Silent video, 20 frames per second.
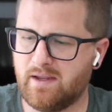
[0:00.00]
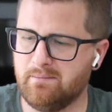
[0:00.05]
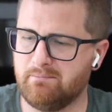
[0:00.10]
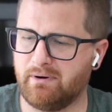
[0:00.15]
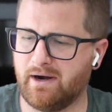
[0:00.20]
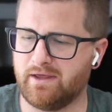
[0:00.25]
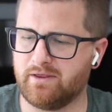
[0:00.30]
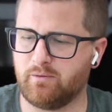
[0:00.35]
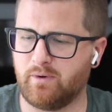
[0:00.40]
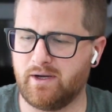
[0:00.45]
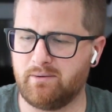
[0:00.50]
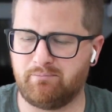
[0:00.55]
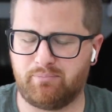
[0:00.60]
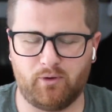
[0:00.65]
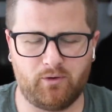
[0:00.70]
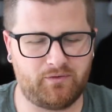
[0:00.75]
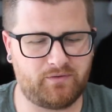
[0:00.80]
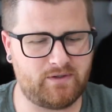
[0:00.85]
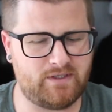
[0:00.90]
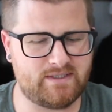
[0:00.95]
By the way,
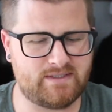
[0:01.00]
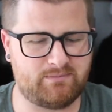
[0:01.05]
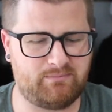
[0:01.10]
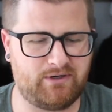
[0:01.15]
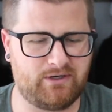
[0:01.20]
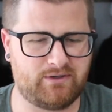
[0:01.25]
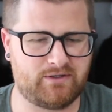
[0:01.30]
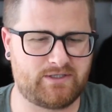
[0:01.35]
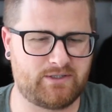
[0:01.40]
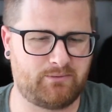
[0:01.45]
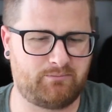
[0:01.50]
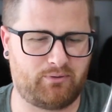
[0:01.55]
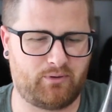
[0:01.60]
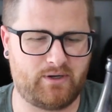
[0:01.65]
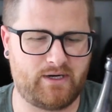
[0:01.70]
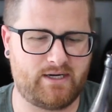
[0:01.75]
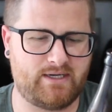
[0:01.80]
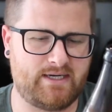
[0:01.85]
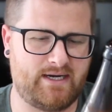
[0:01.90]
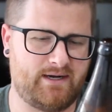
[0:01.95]
both these beers are
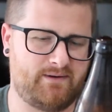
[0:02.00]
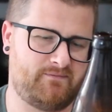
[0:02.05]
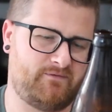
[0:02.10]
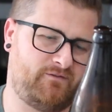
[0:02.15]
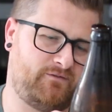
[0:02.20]
pretty damn